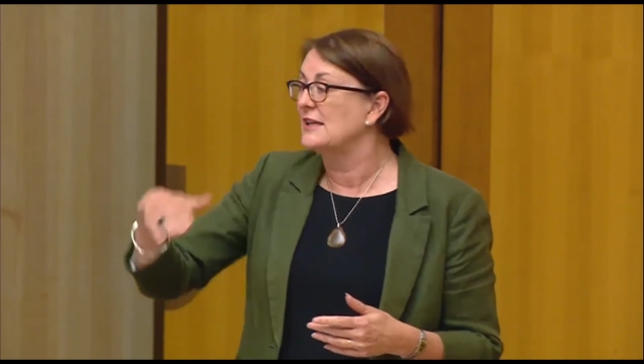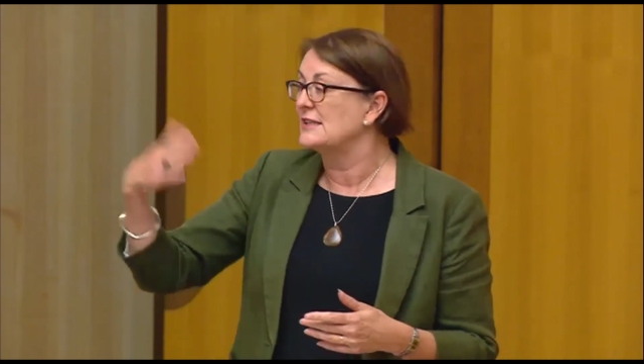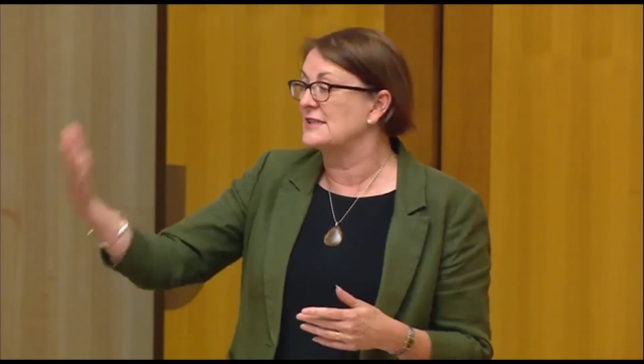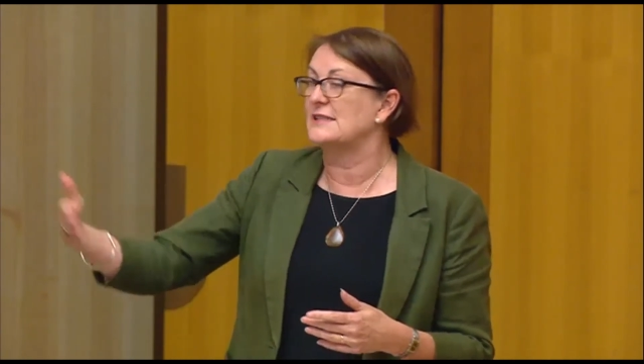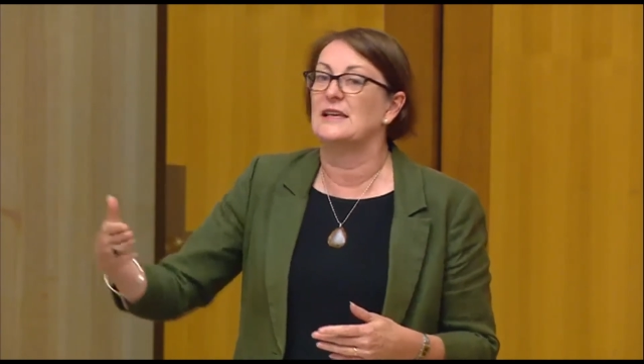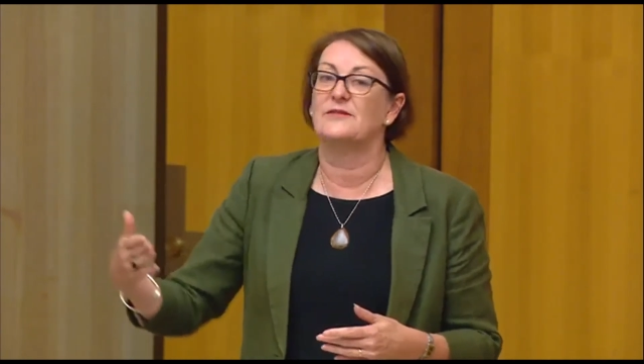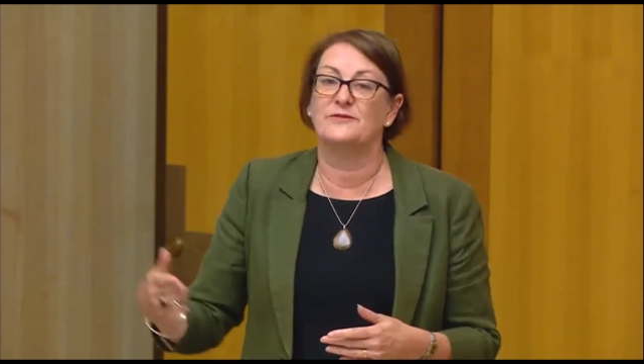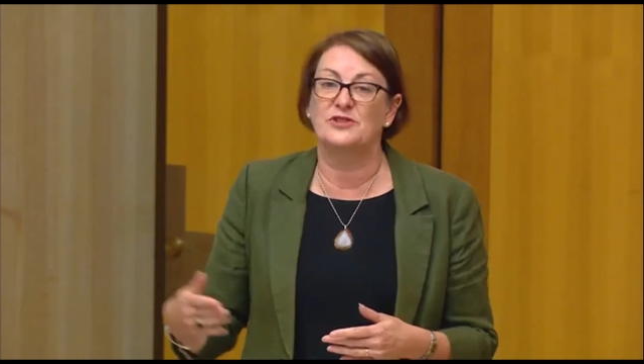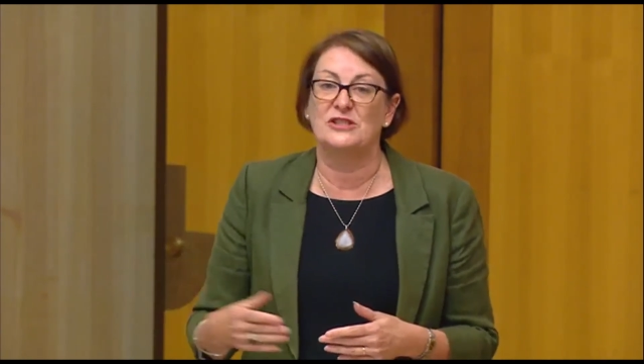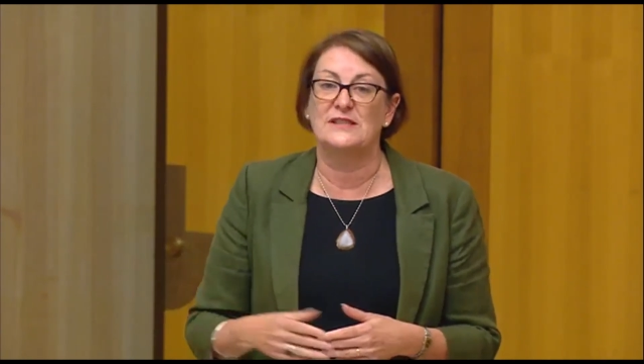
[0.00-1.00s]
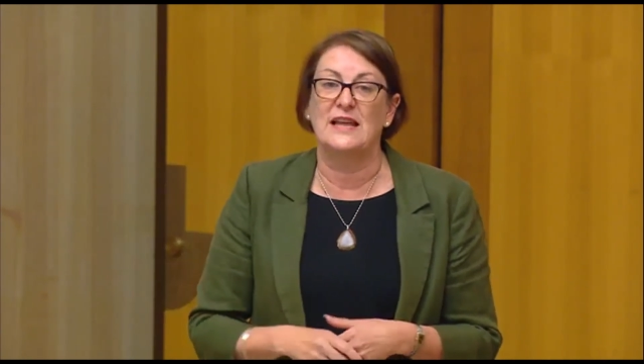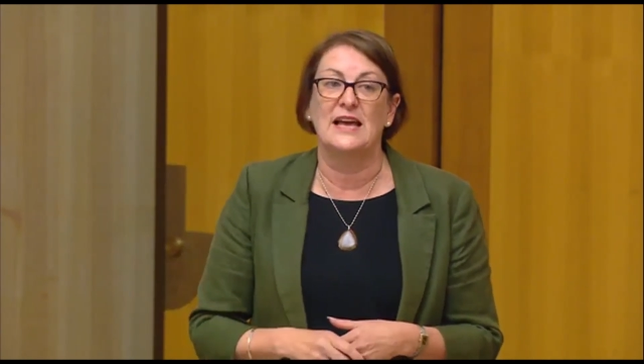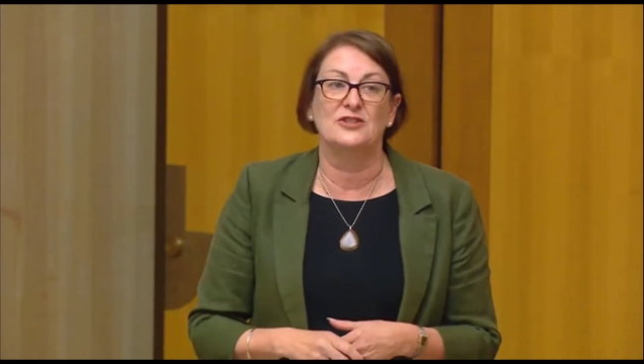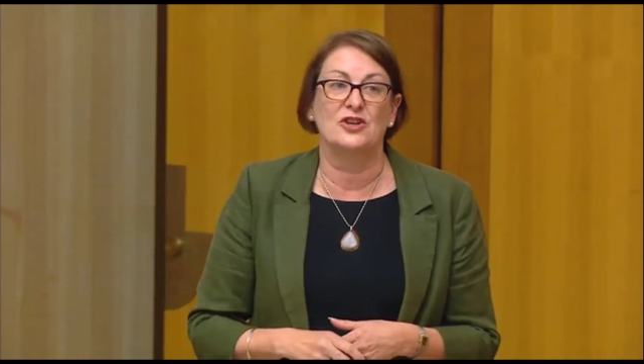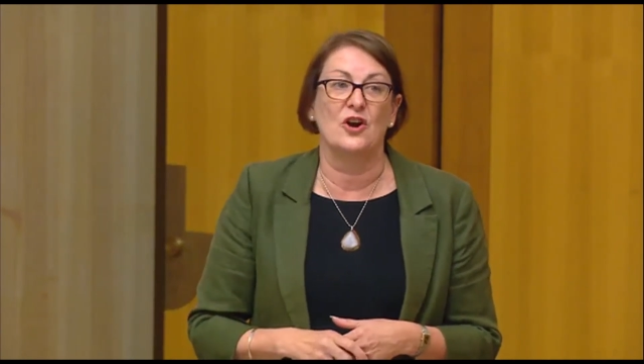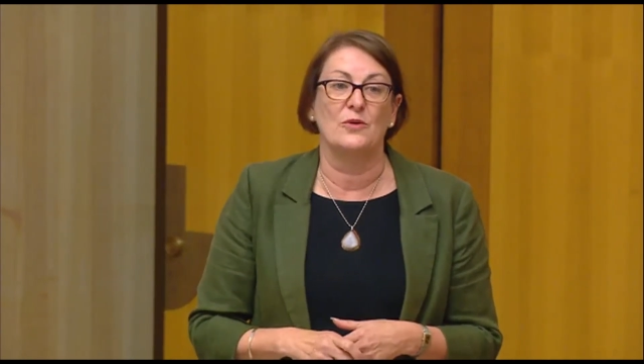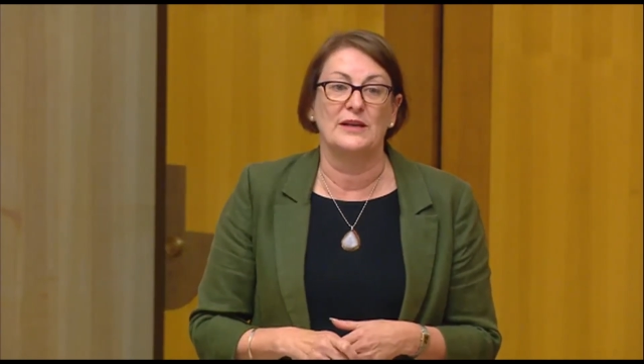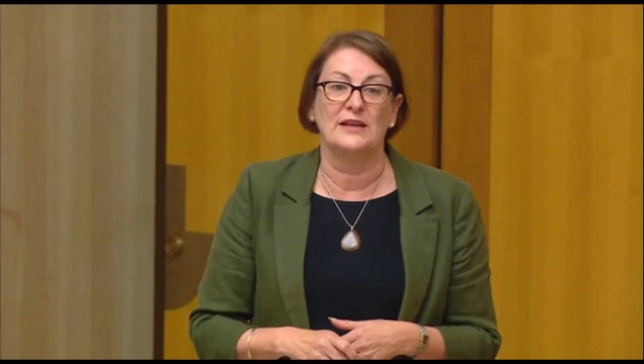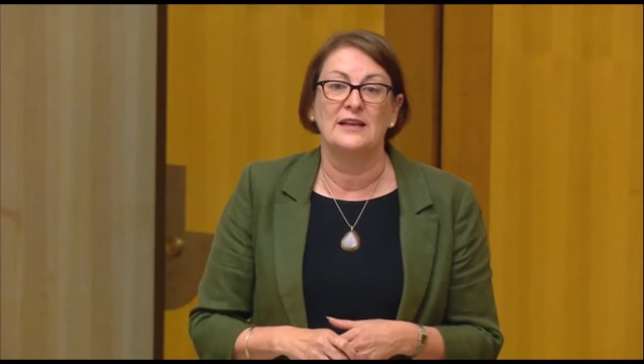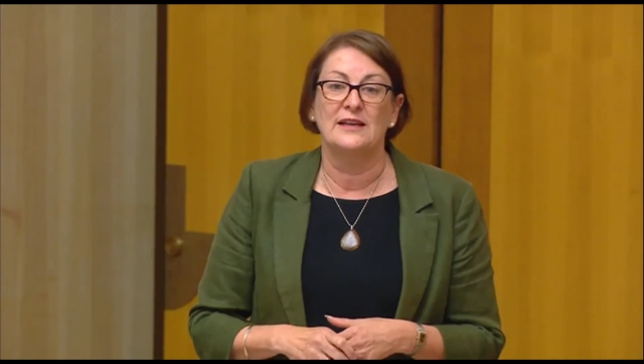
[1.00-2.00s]
to see if she's allowed to go
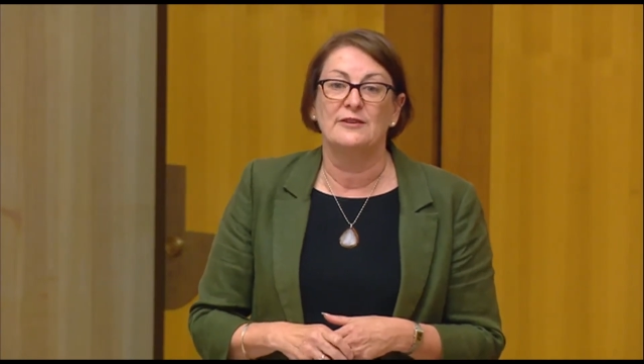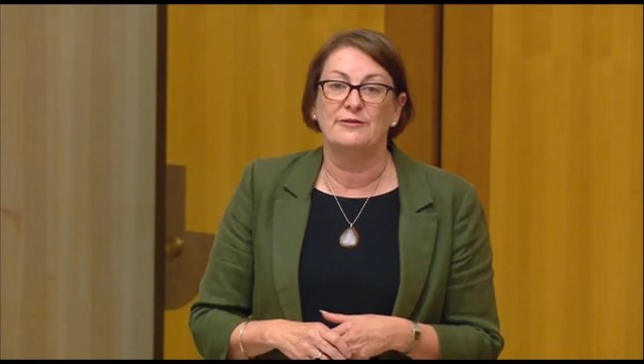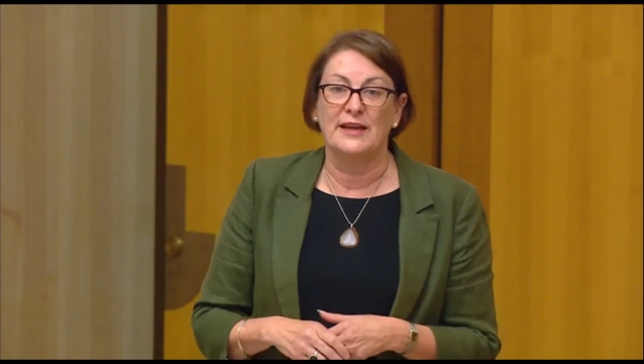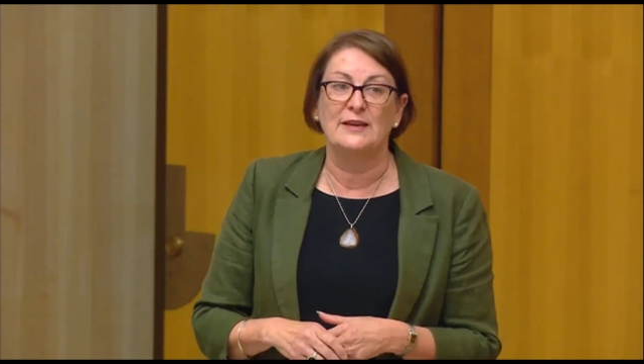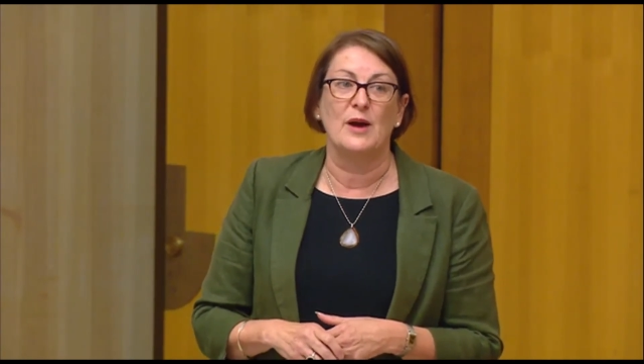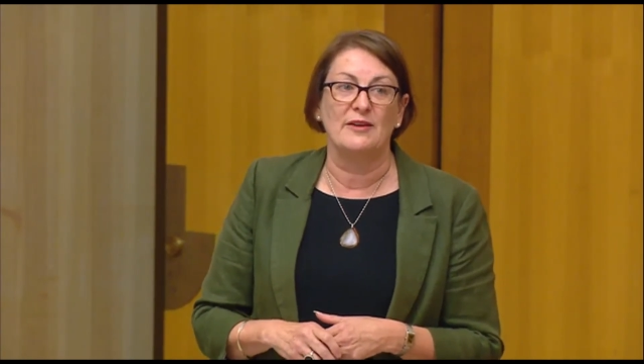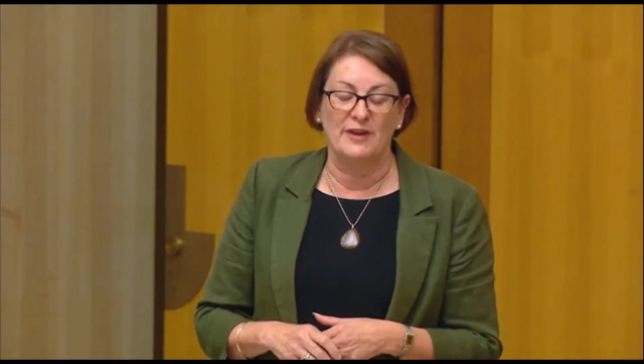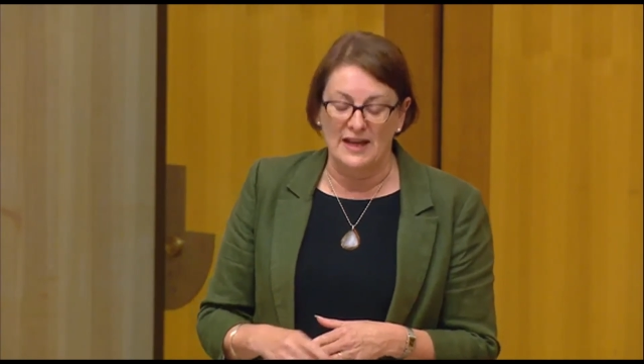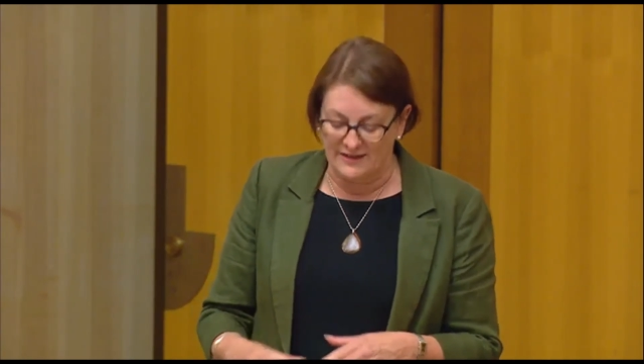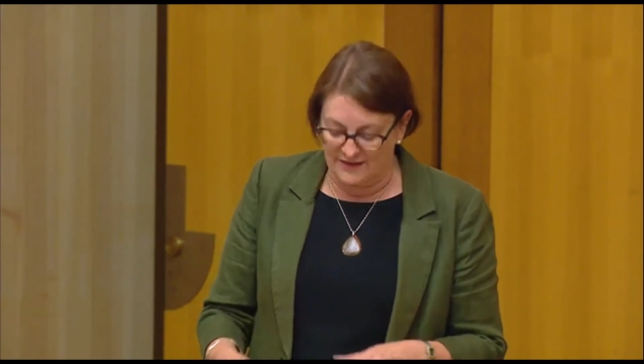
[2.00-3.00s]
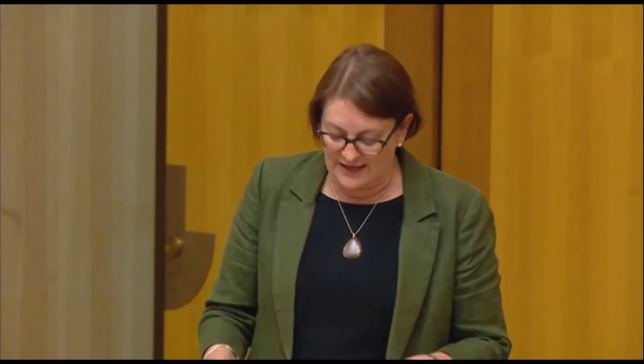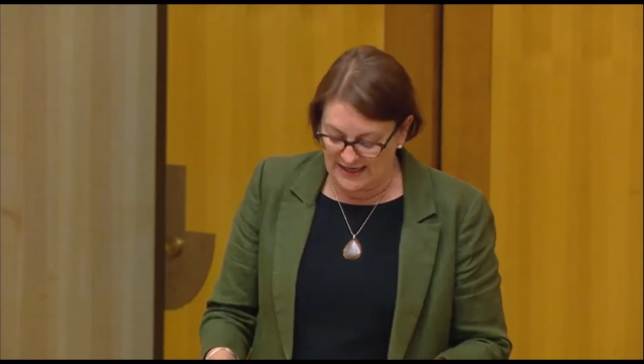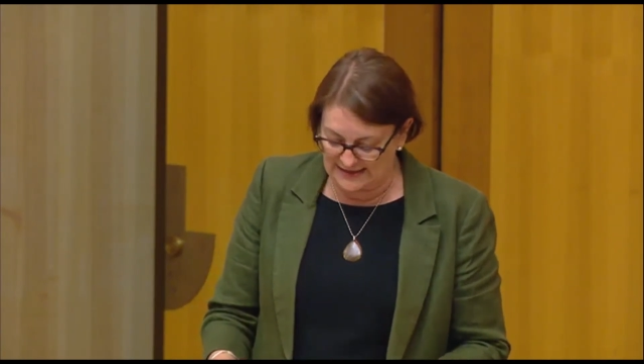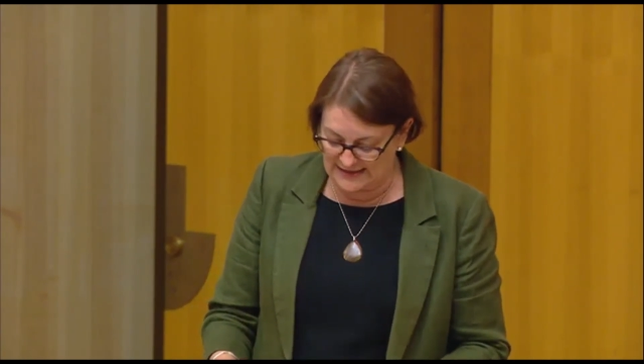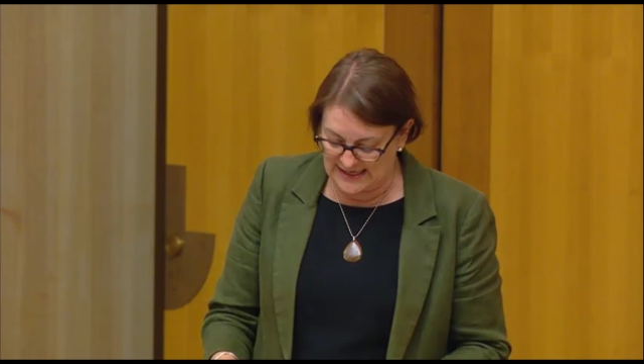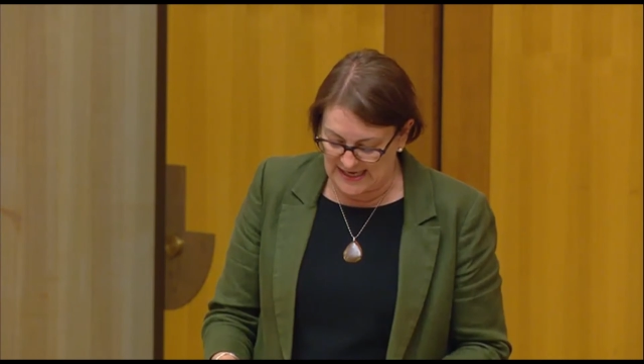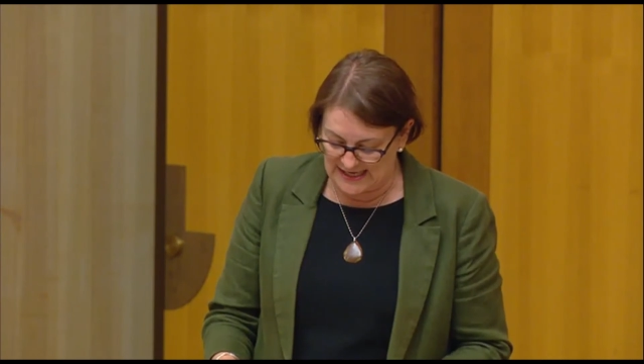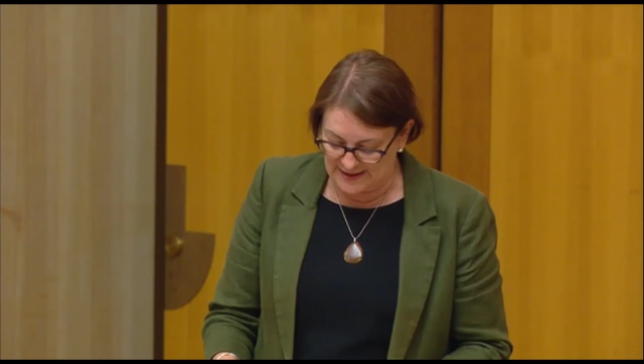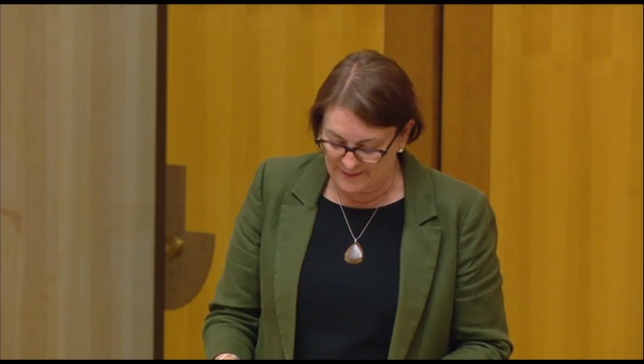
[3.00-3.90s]
and feed my father the next day.